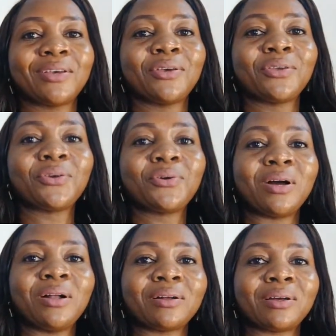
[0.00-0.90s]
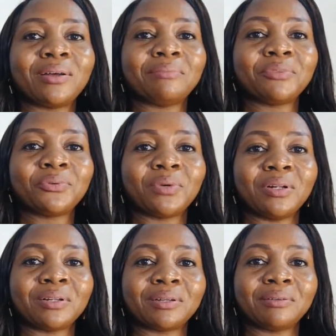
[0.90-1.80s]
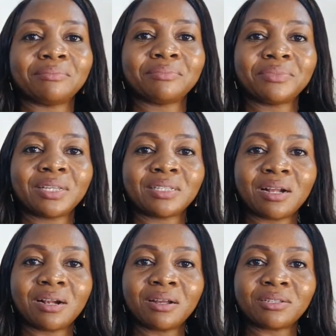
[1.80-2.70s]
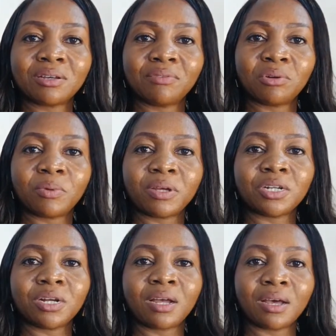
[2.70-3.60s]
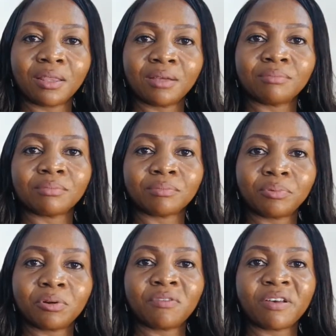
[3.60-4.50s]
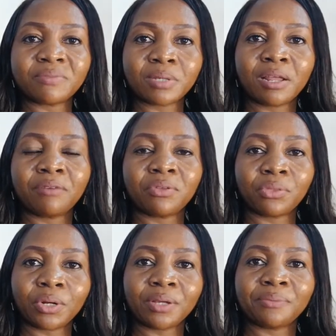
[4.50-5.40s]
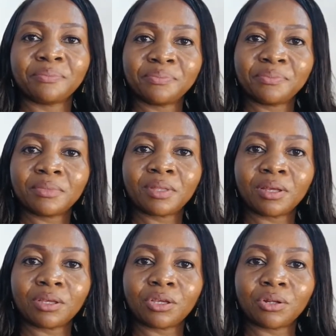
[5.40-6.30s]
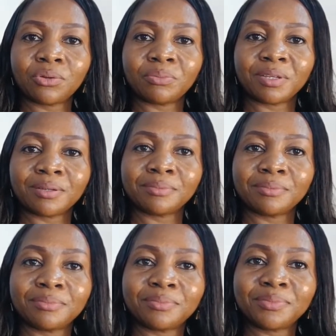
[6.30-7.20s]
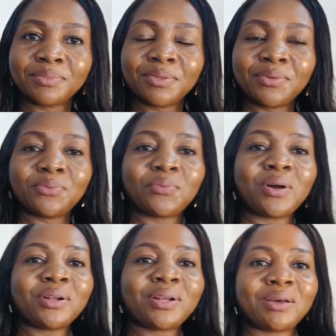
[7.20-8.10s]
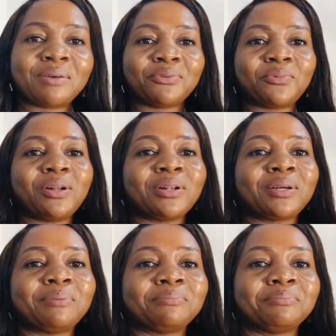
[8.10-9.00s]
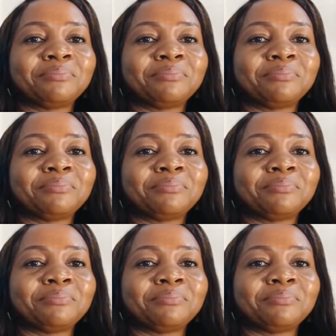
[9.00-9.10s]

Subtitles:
You're welcome. You're welcome. The integrity of the operation guide them. Proverbs 11:3. Thank you, Lumi. Welcome. You're welcome.